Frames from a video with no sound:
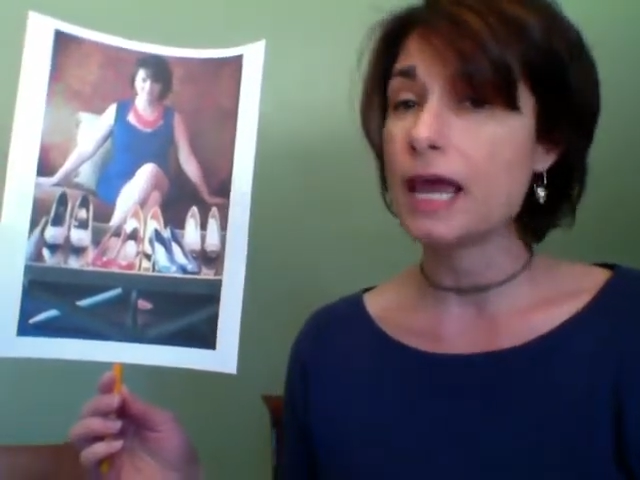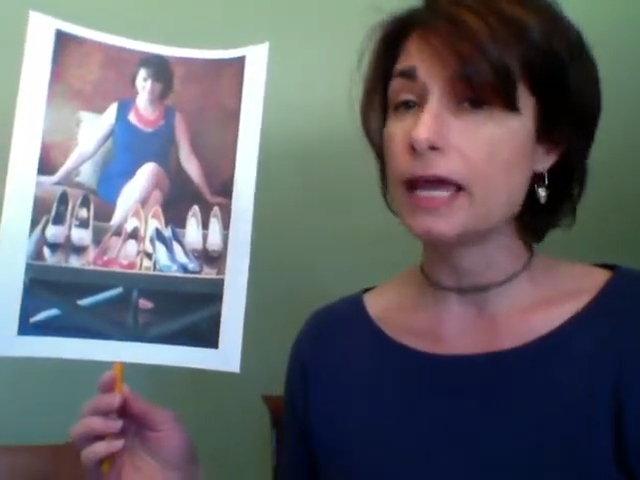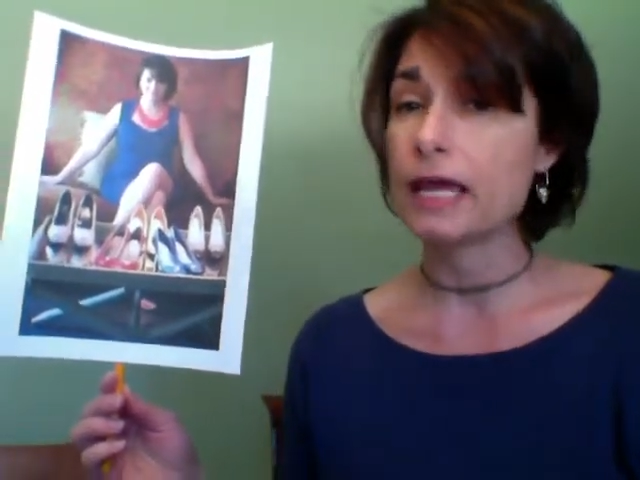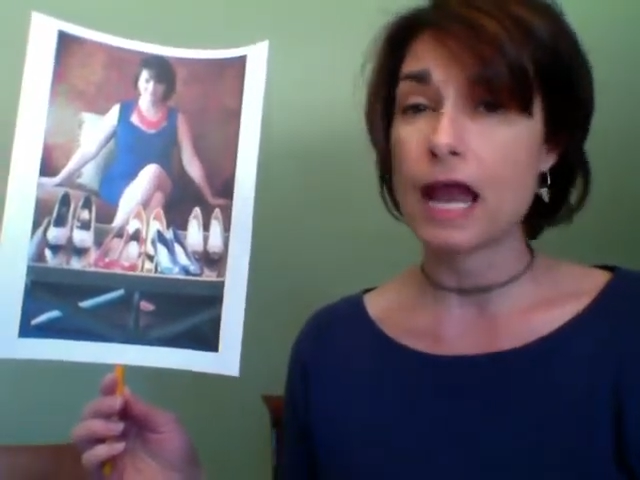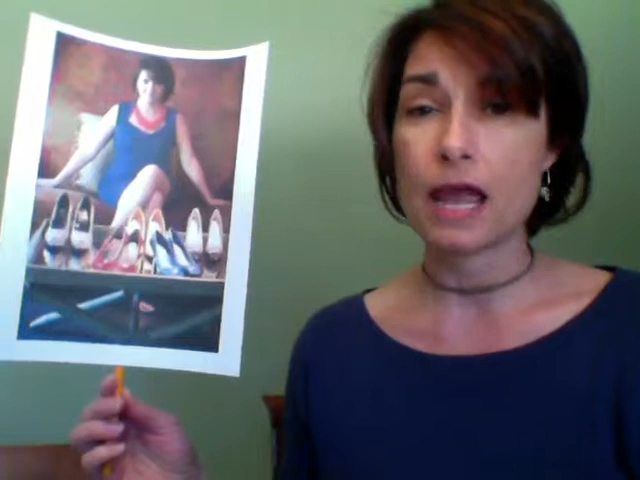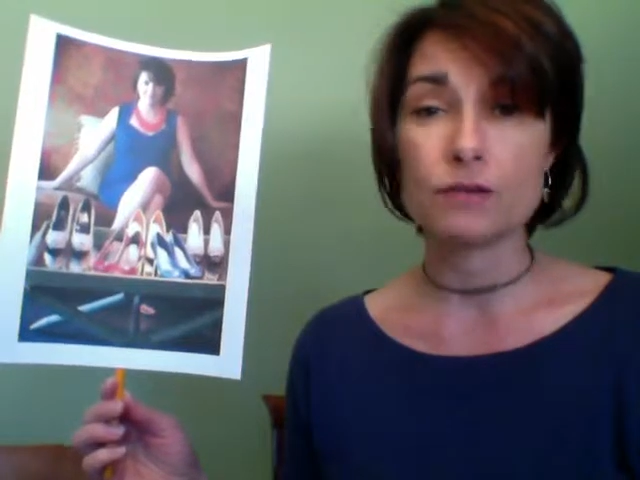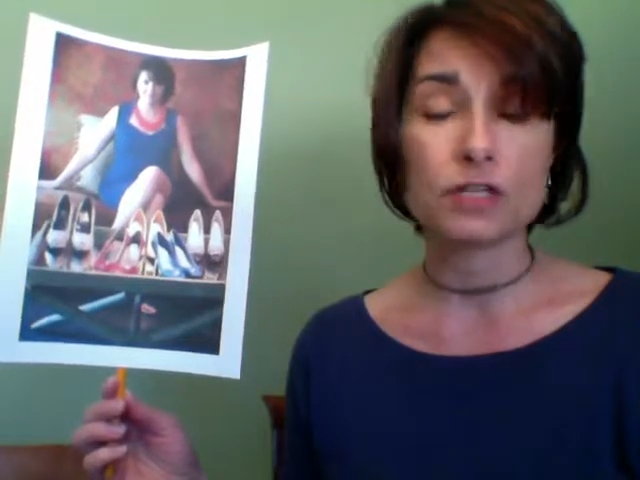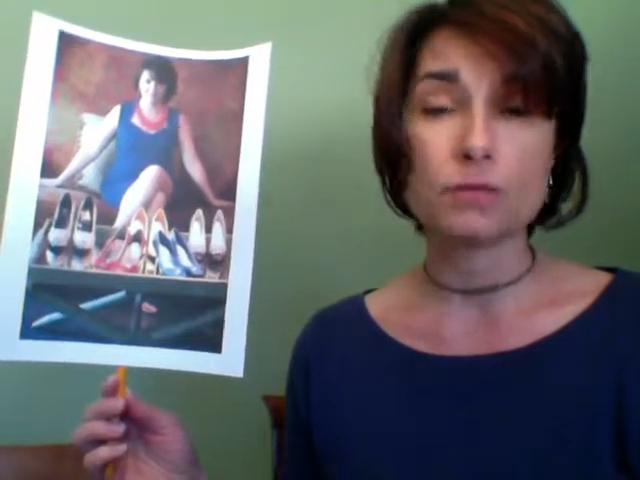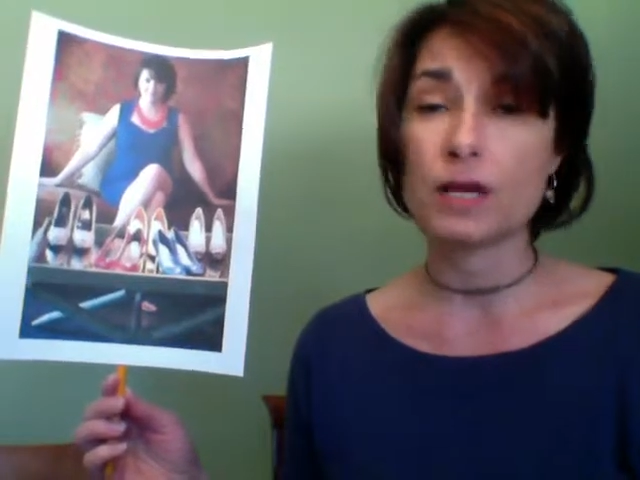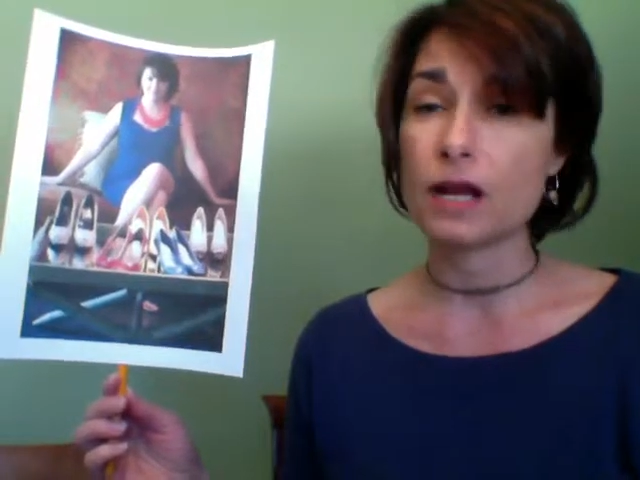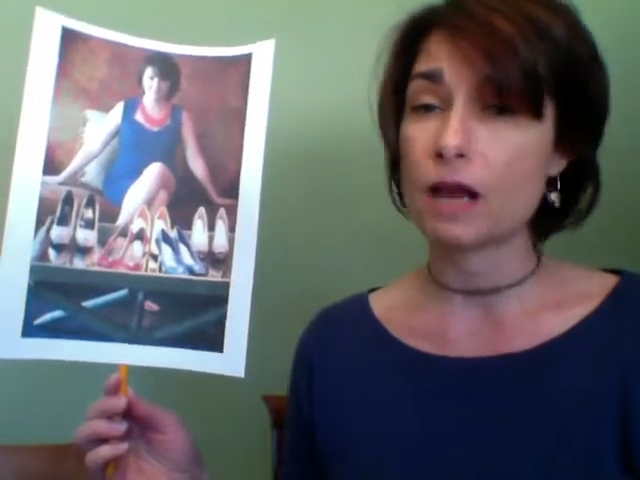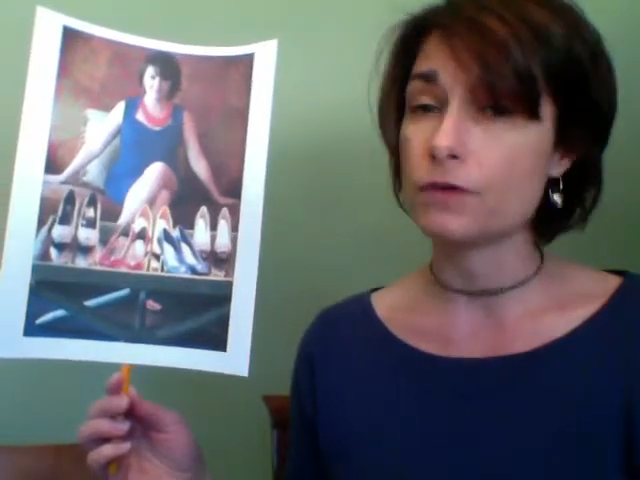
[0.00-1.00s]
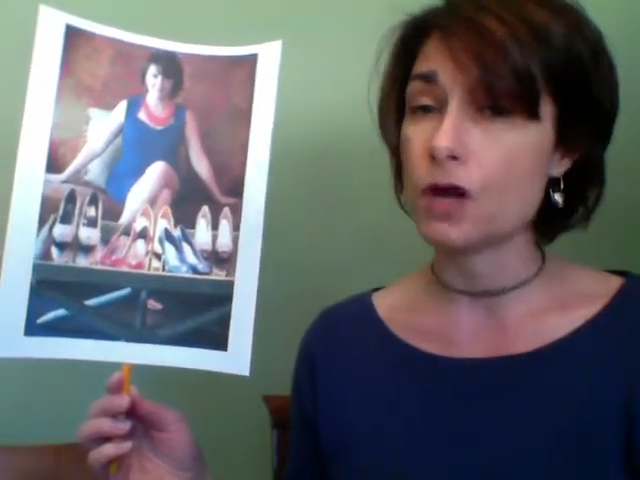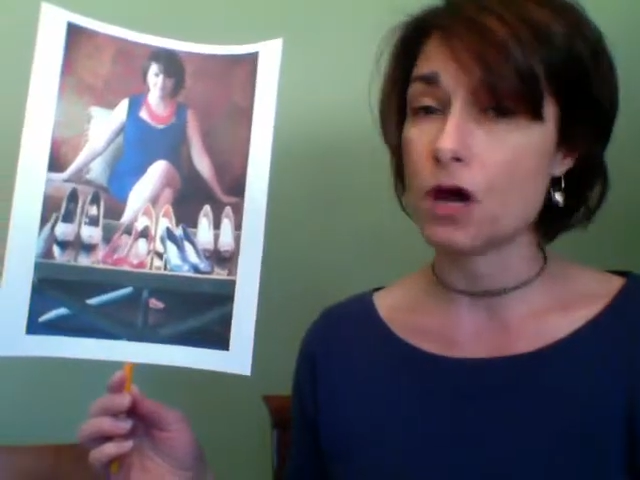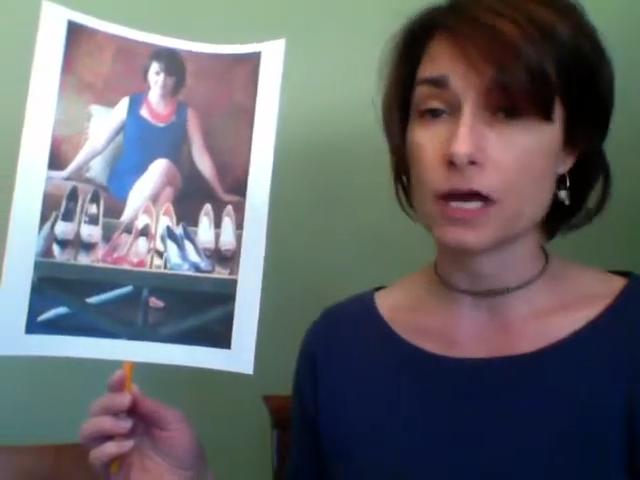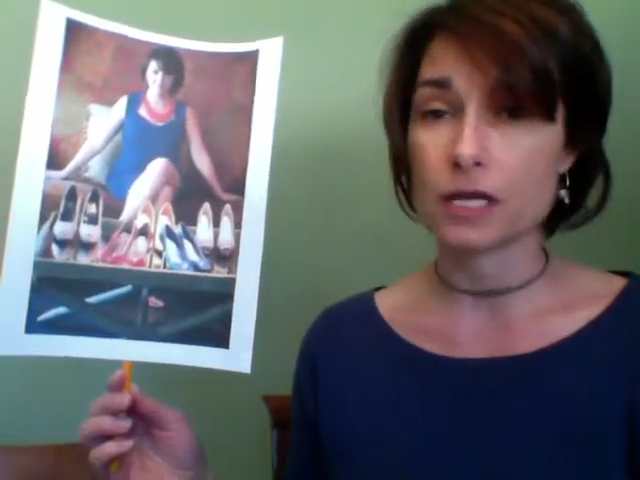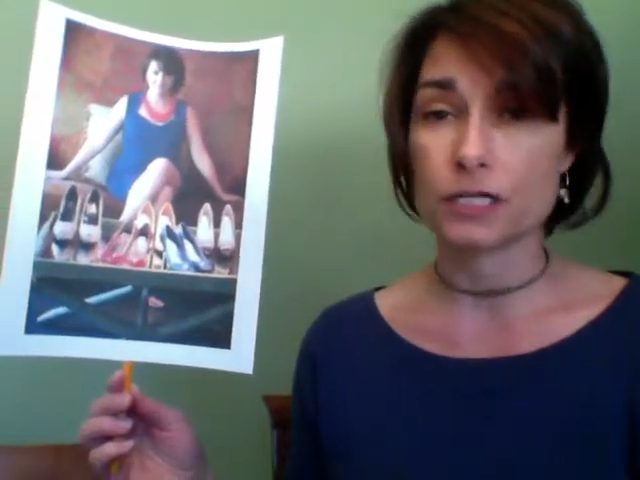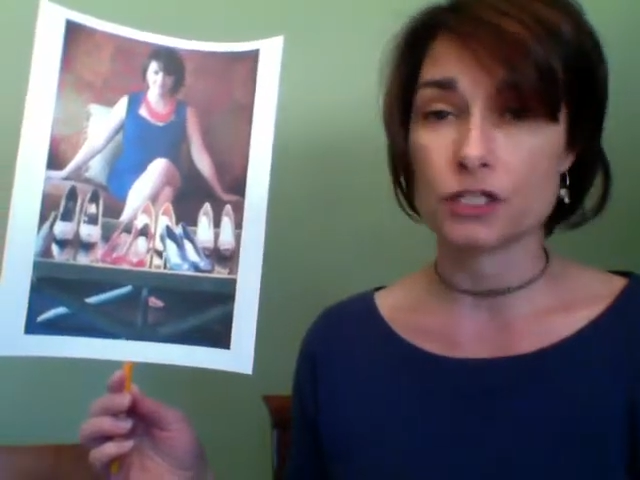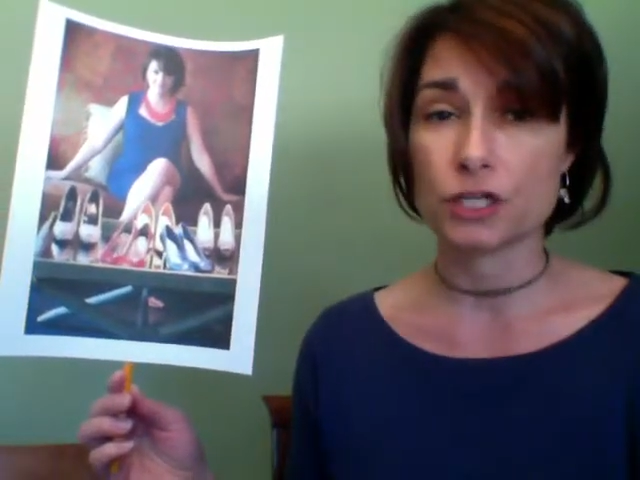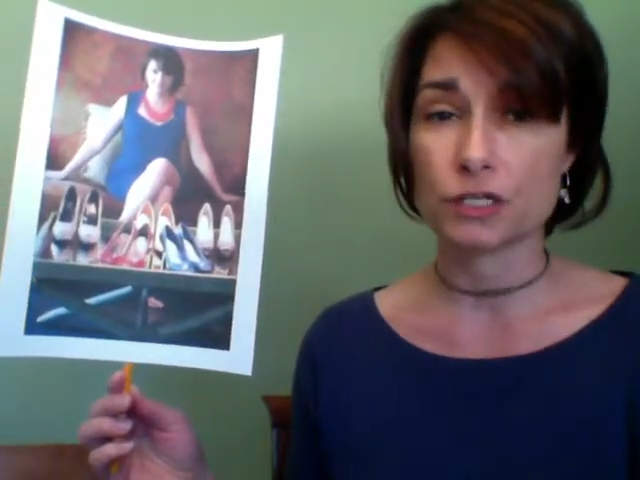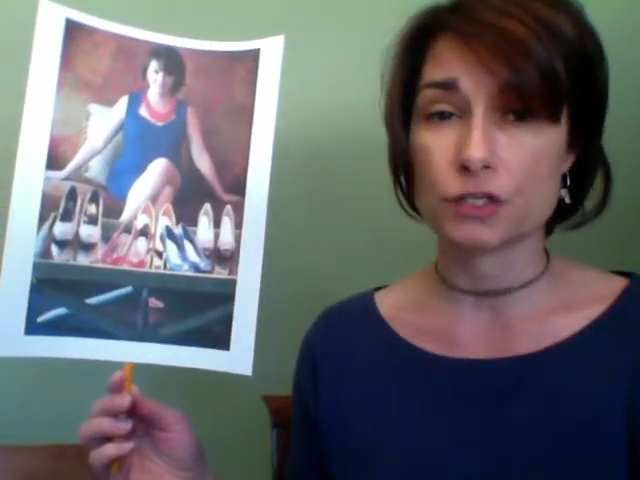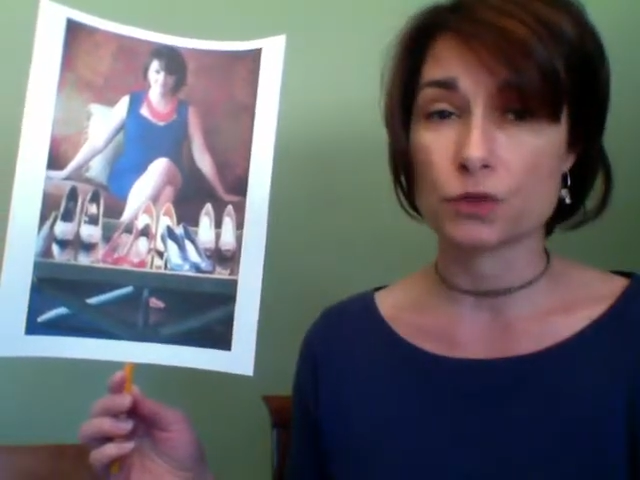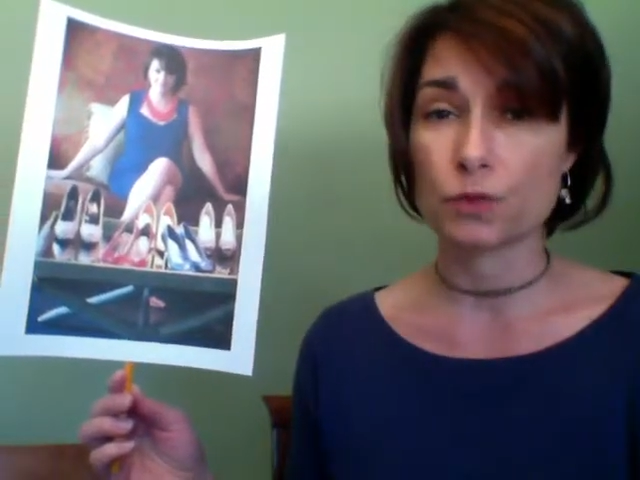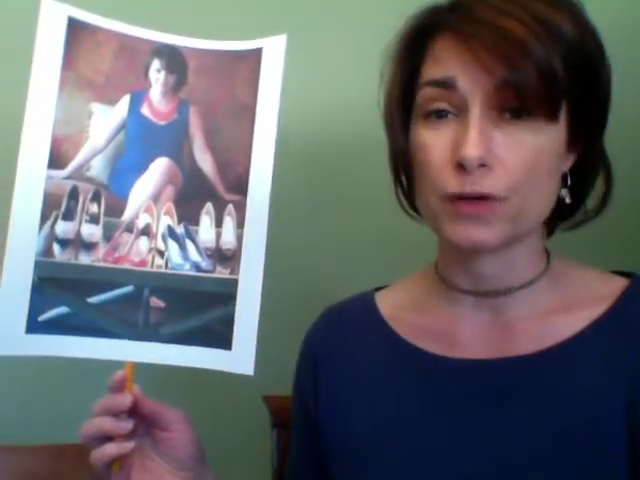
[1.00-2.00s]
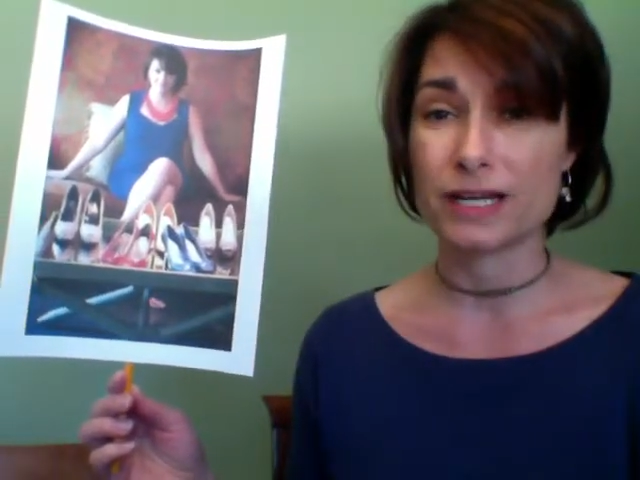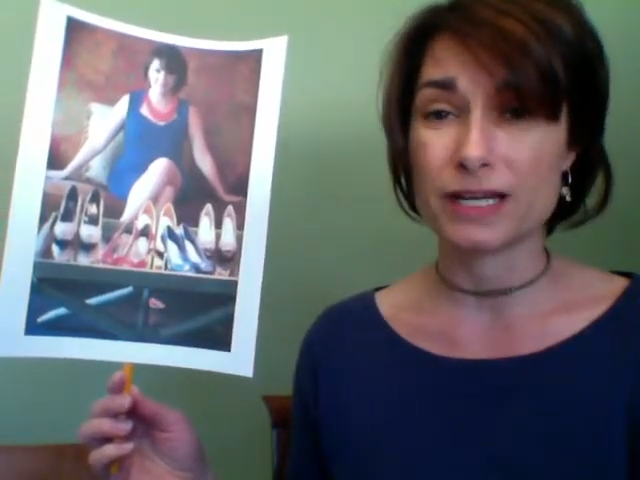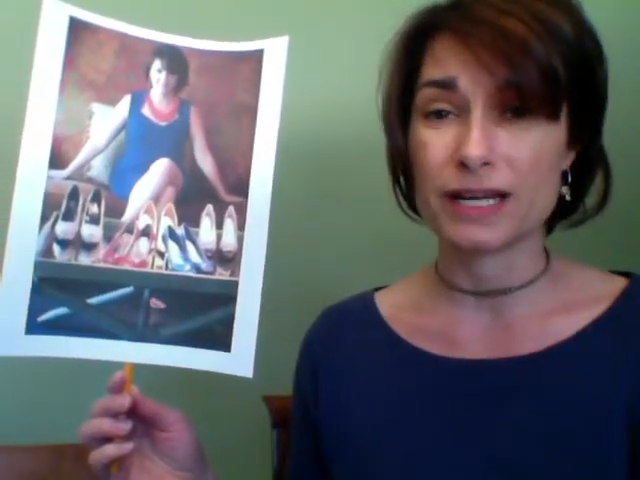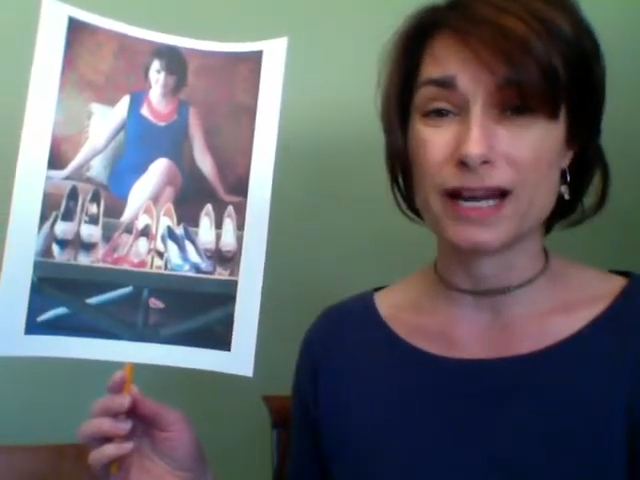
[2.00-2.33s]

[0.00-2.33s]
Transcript: and I have to admit I've not gotten a chance to read it.